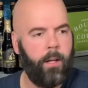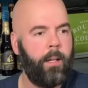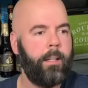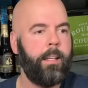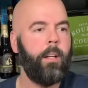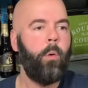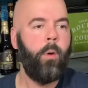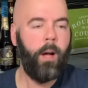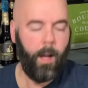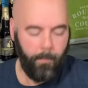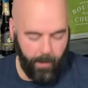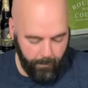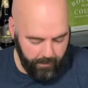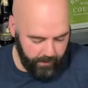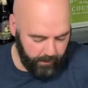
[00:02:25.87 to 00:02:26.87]
You know what? I'm
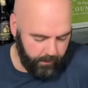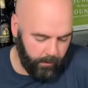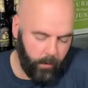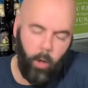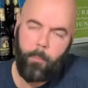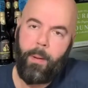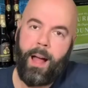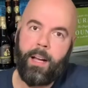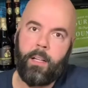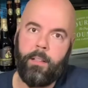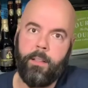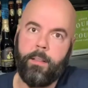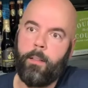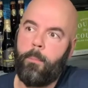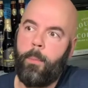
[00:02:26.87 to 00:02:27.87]
gonna go back a
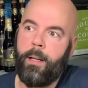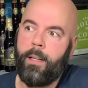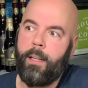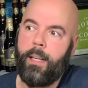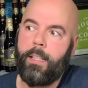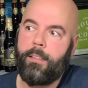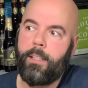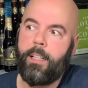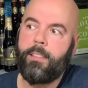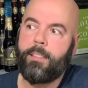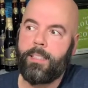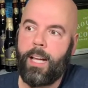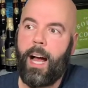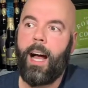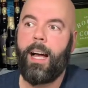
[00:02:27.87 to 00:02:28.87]
little bit. It does
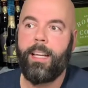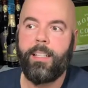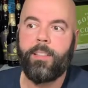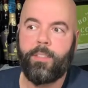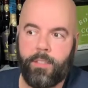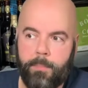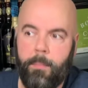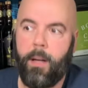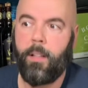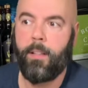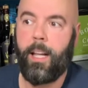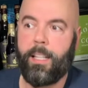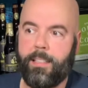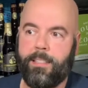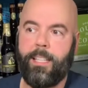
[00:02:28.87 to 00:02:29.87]
kind of smell
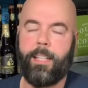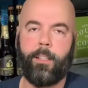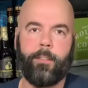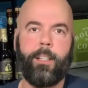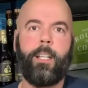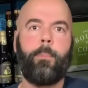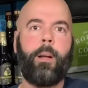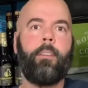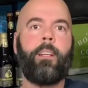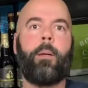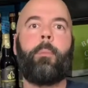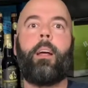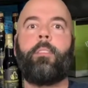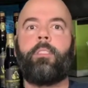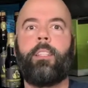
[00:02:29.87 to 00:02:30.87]
like sangria, but every time
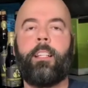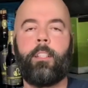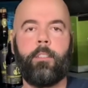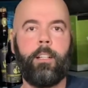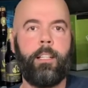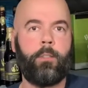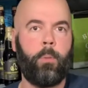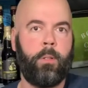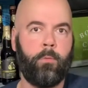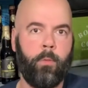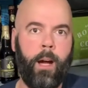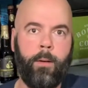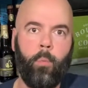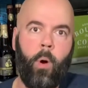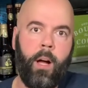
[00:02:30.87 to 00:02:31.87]
I have sangria, it's with
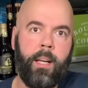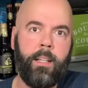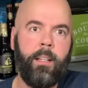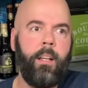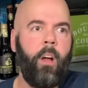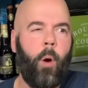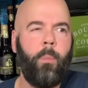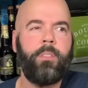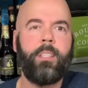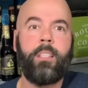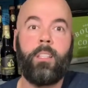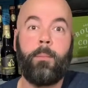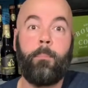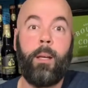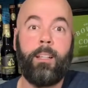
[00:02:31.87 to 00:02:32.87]
red wine. Almost like
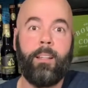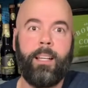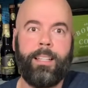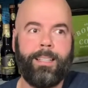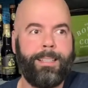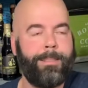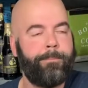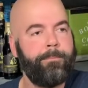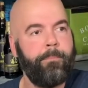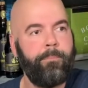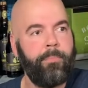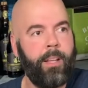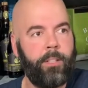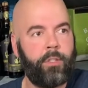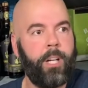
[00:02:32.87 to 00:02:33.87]
you made like a
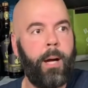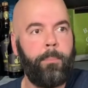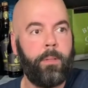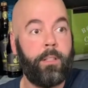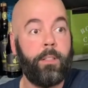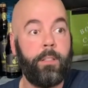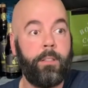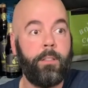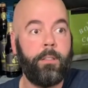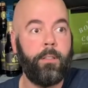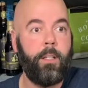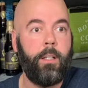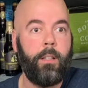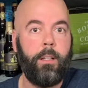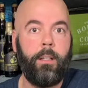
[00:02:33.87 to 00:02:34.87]
tropical
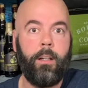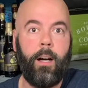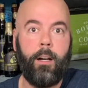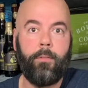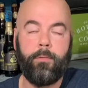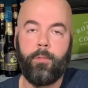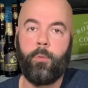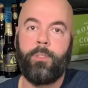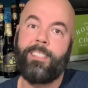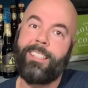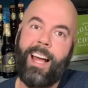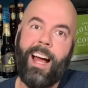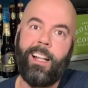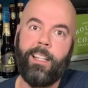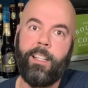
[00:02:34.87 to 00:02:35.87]
fruit
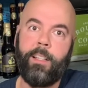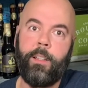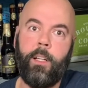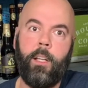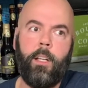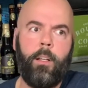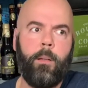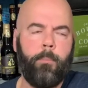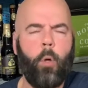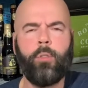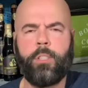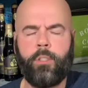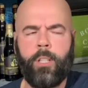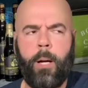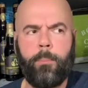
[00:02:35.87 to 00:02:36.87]
salad,
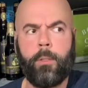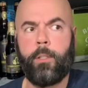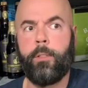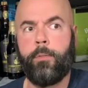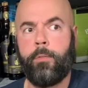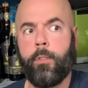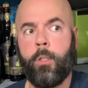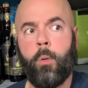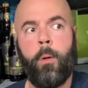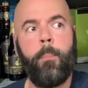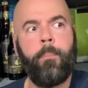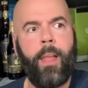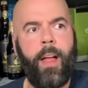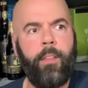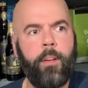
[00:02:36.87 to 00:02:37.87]
mostly tropical fruit,
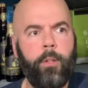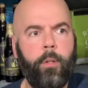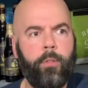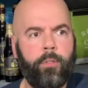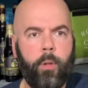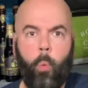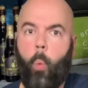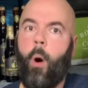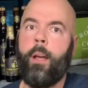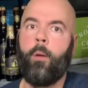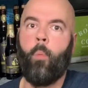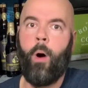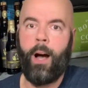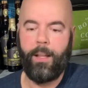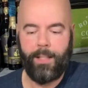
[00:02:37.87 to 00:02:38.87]
and then you used a white
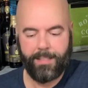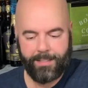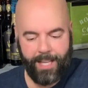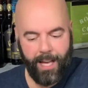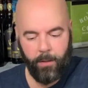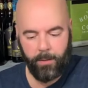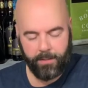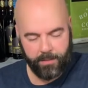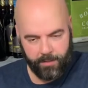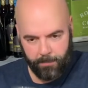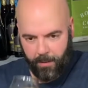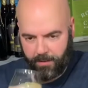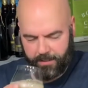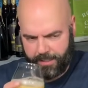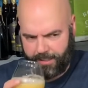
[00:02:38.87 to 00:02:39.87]
wine. That's kind of what this
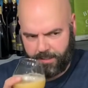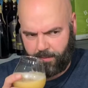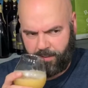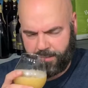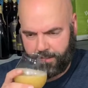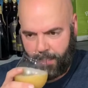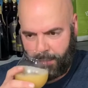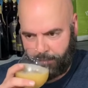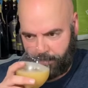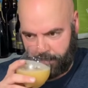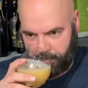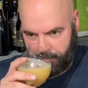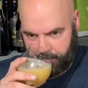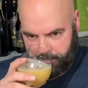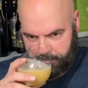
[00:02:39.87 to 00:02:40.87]
smells like. It's fantastic.